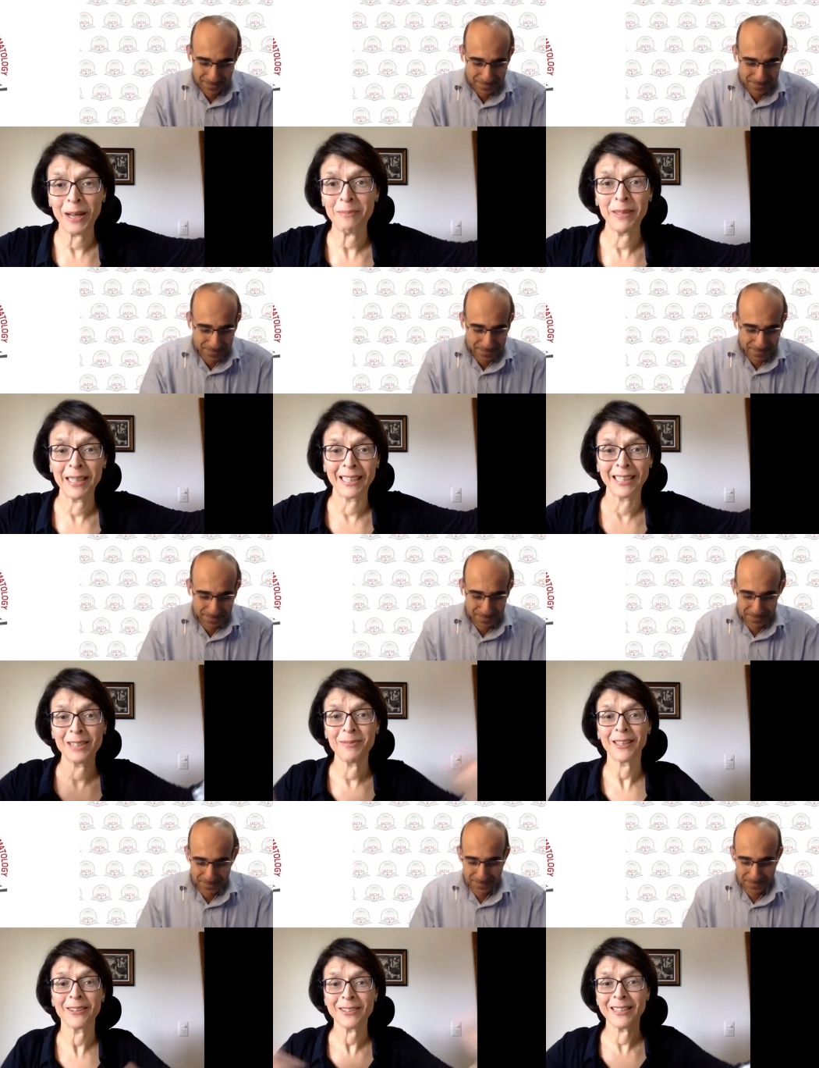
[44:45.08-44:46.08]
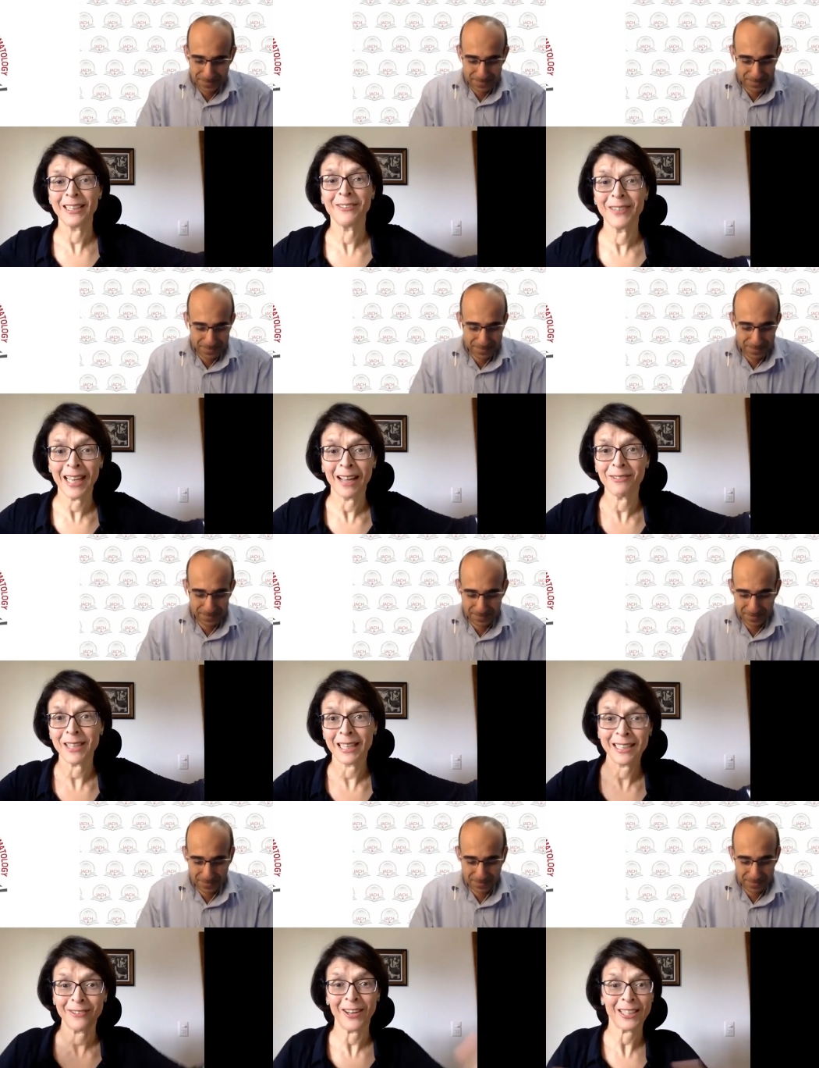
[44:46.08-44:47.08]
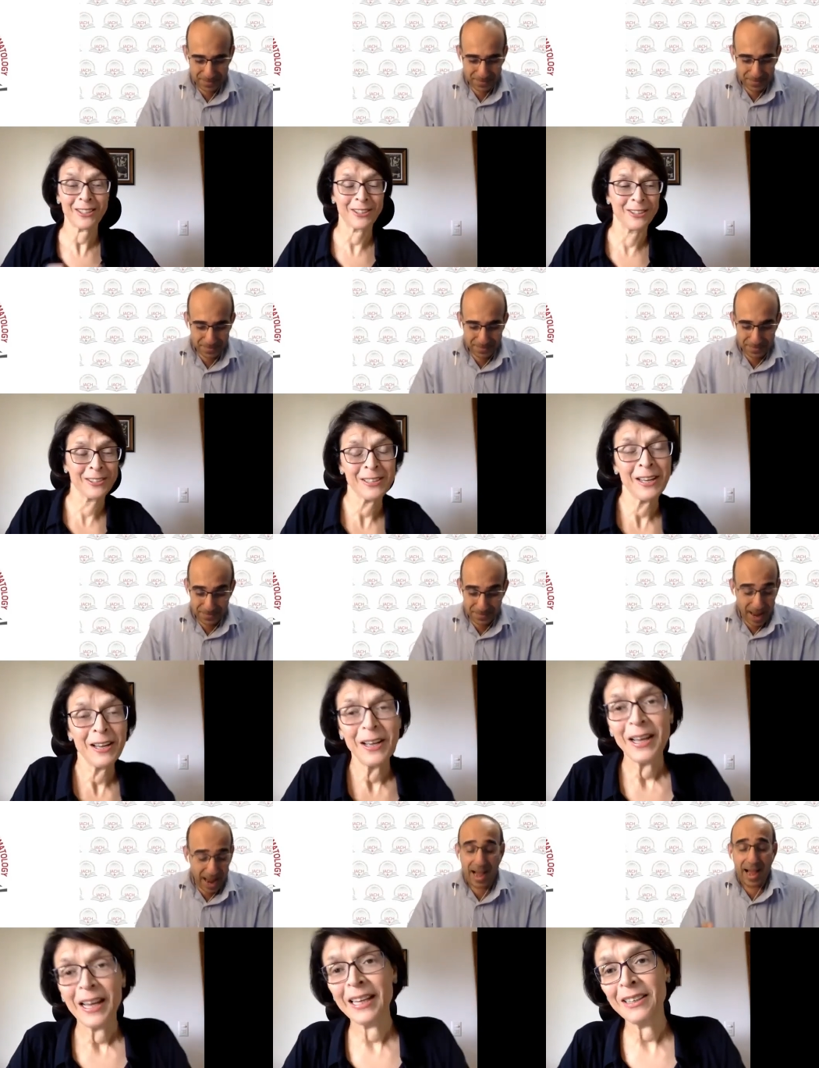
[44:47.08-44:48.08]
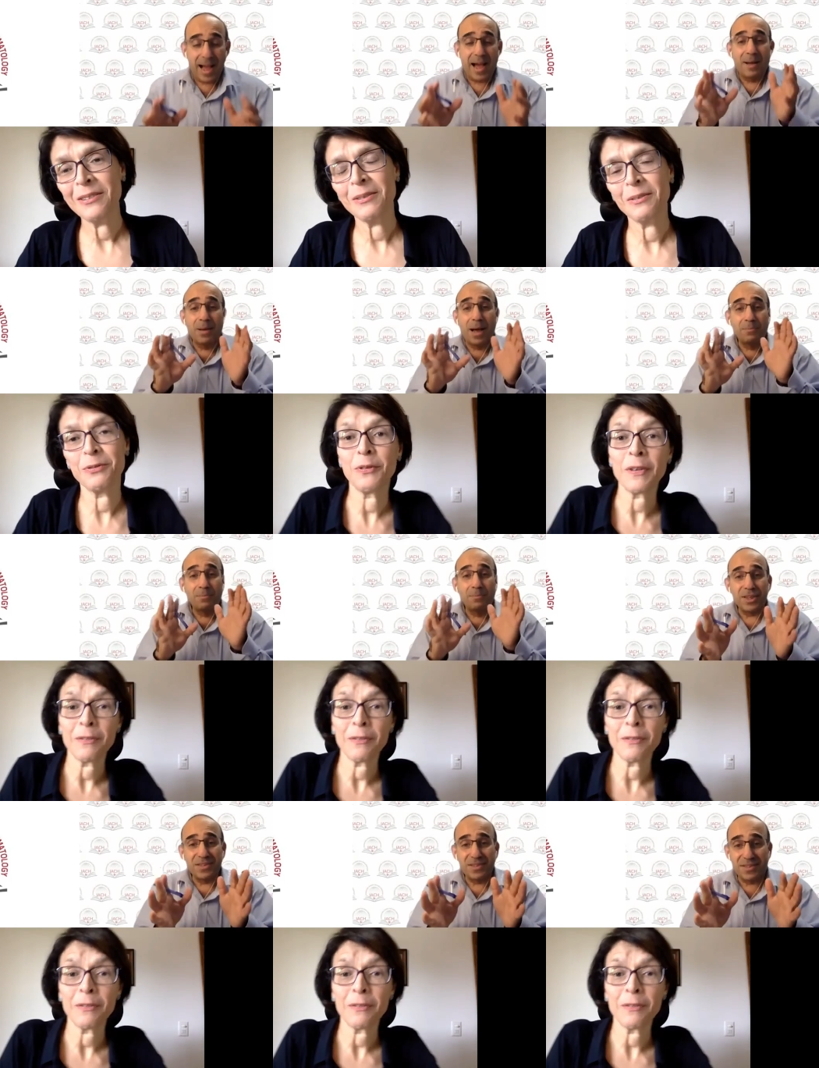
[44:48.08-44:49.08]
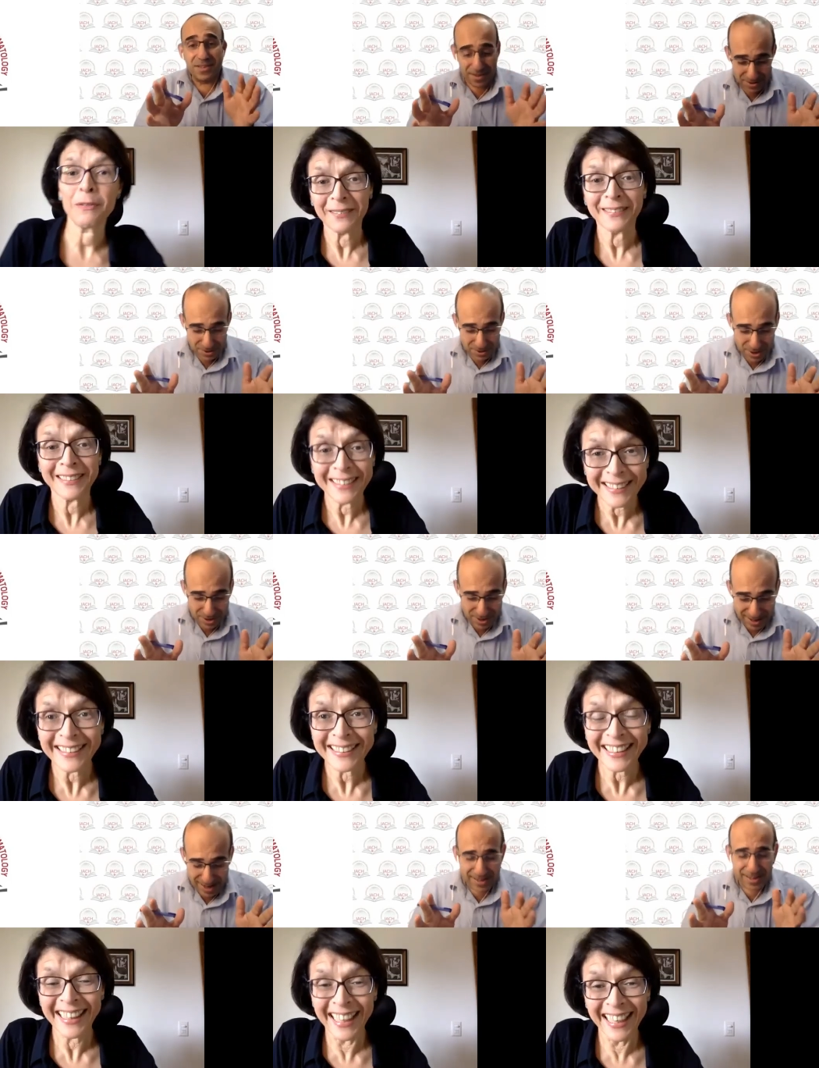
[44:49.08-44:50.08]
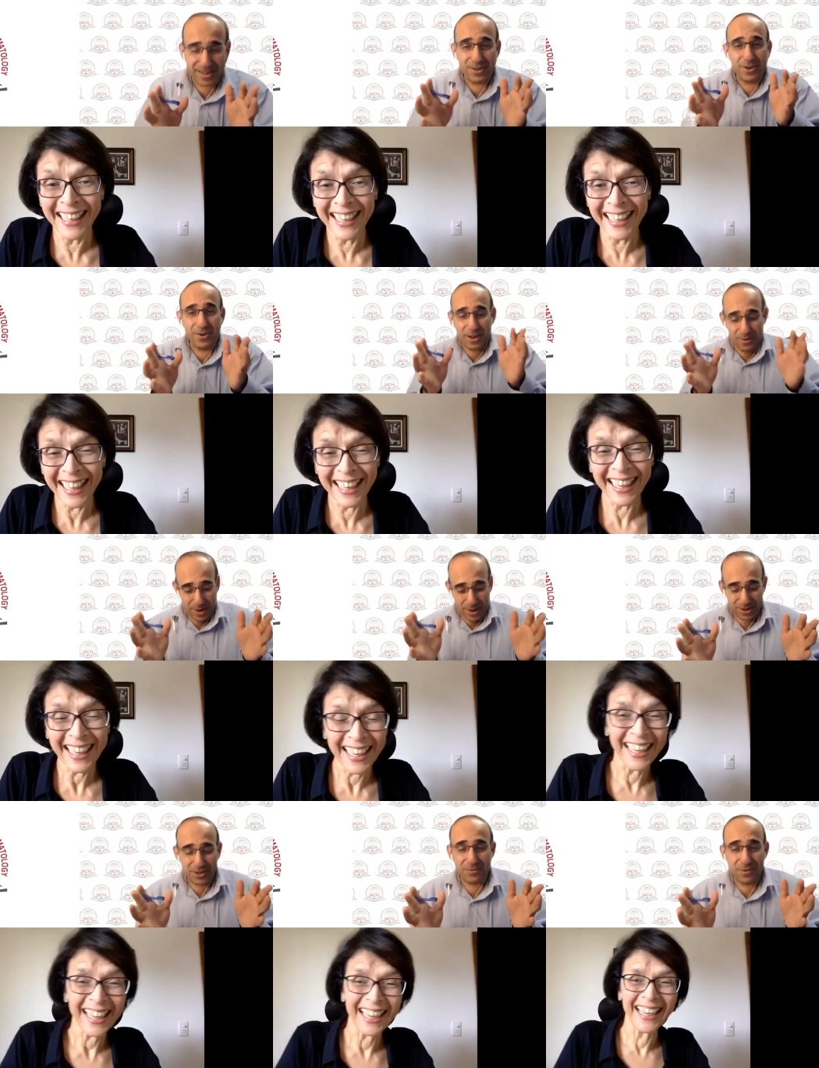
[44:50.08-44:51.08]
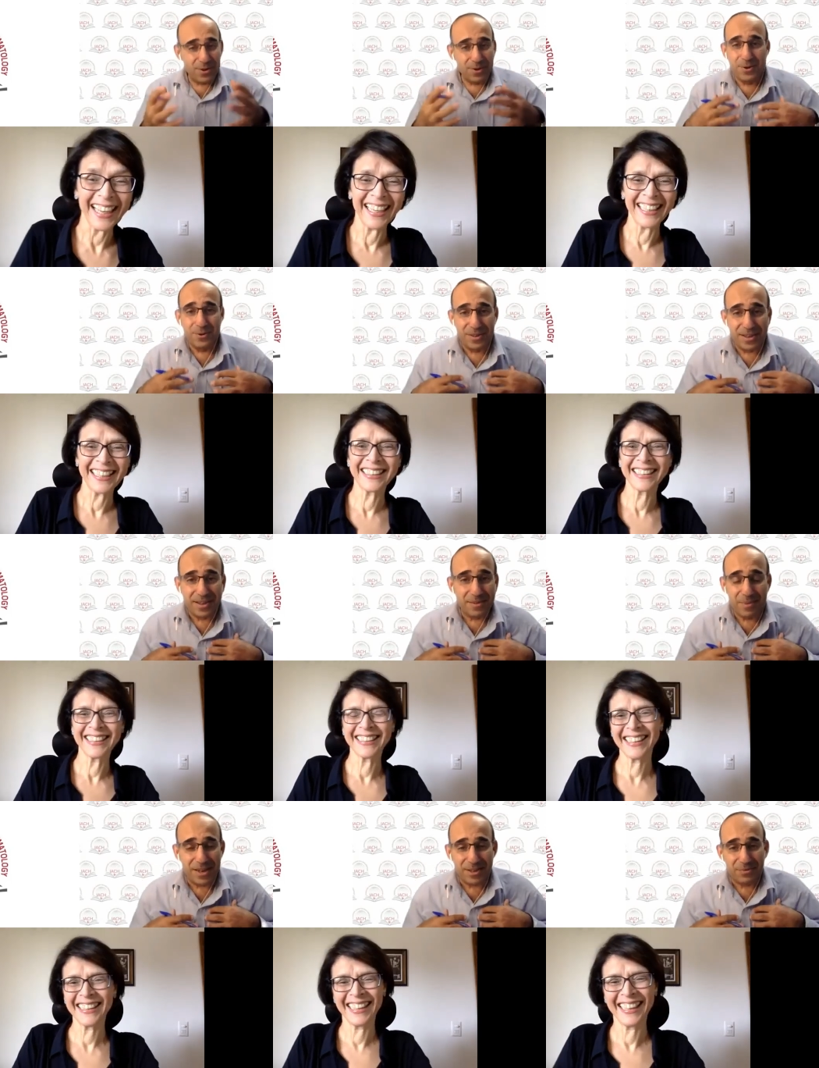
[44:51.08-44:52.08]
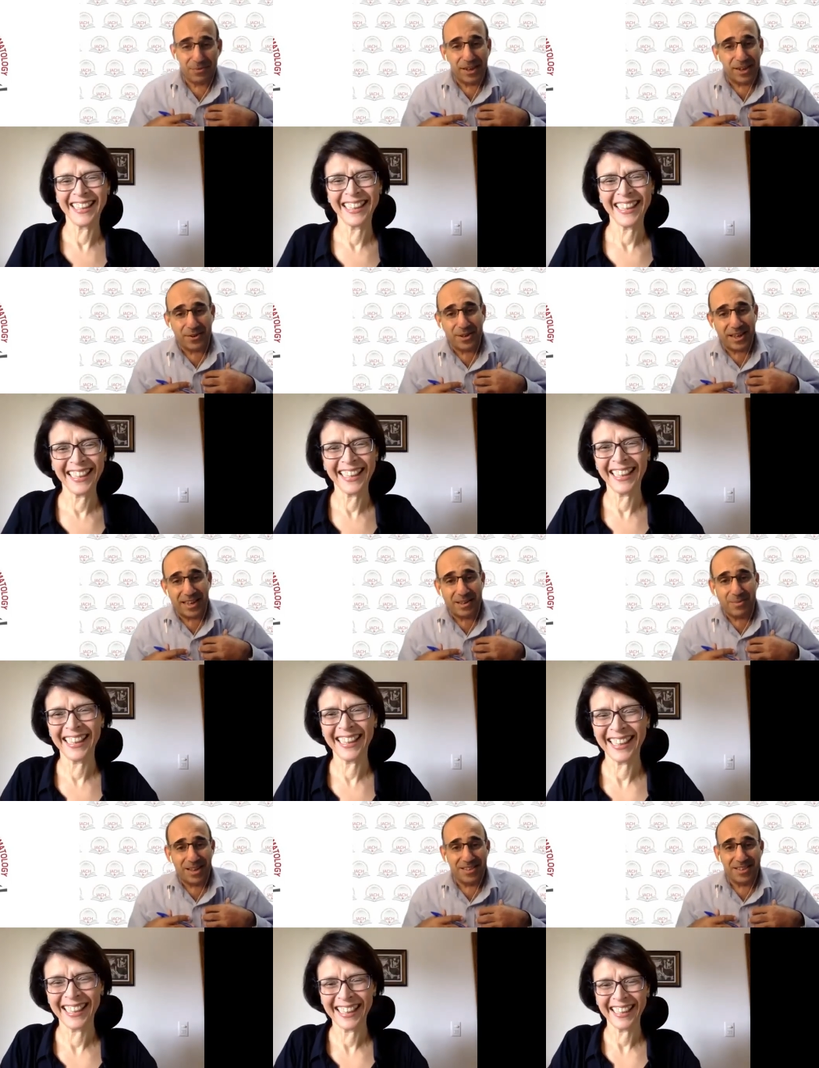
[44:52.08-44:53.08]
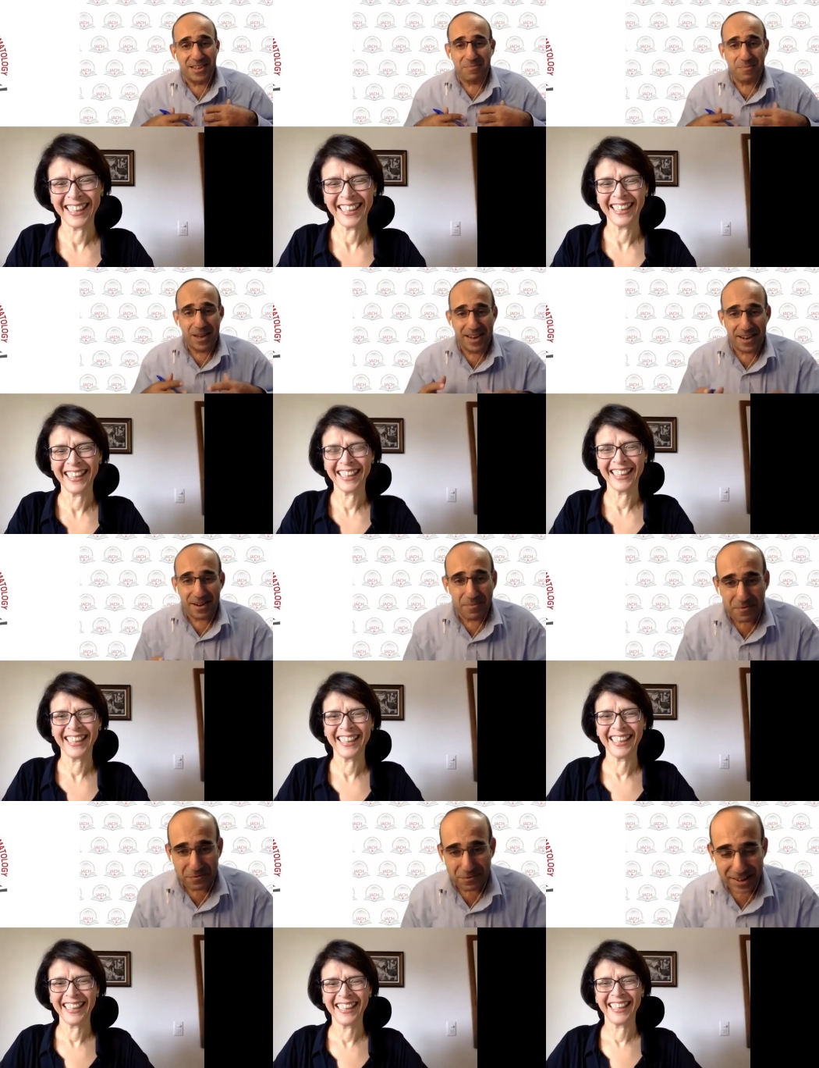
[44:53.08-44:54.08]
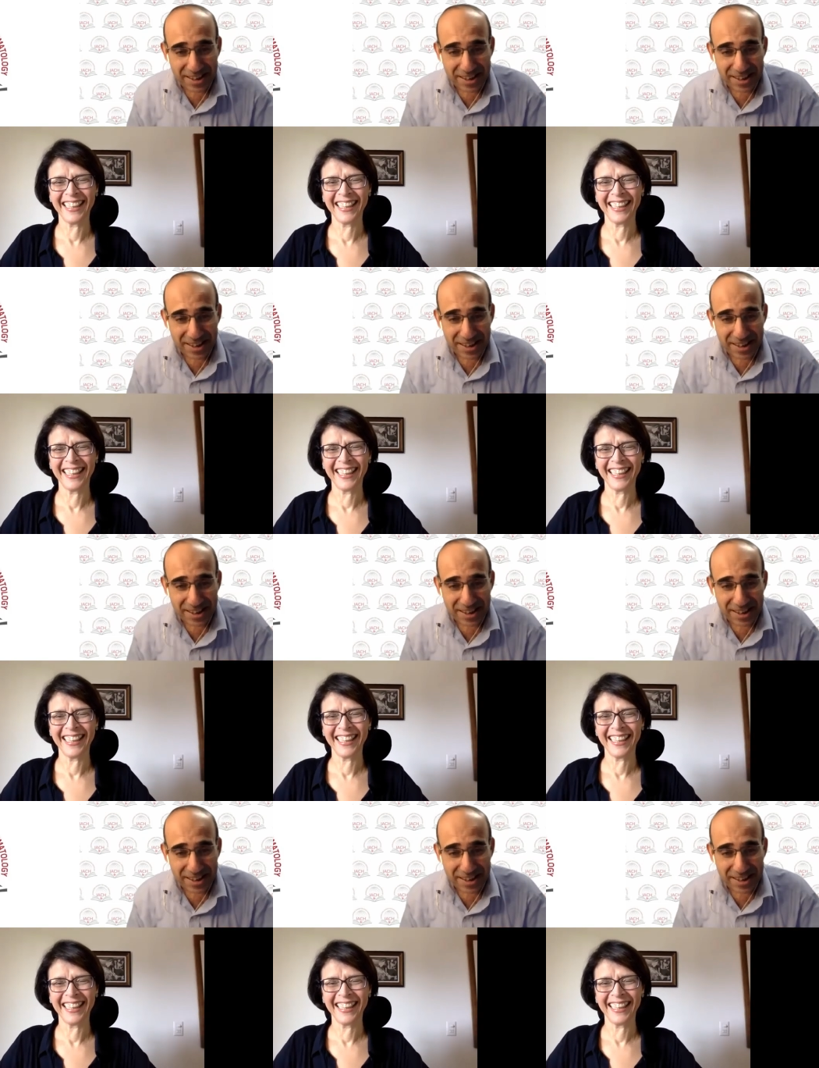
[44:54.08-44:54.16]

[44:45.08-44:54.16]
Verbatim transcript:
Speaker 1: webinars because then we have like questions. And I,
Speaker 2: am I'm just uh, translating, you know, the questions for you uh, because Fanconi anemia is not my cup of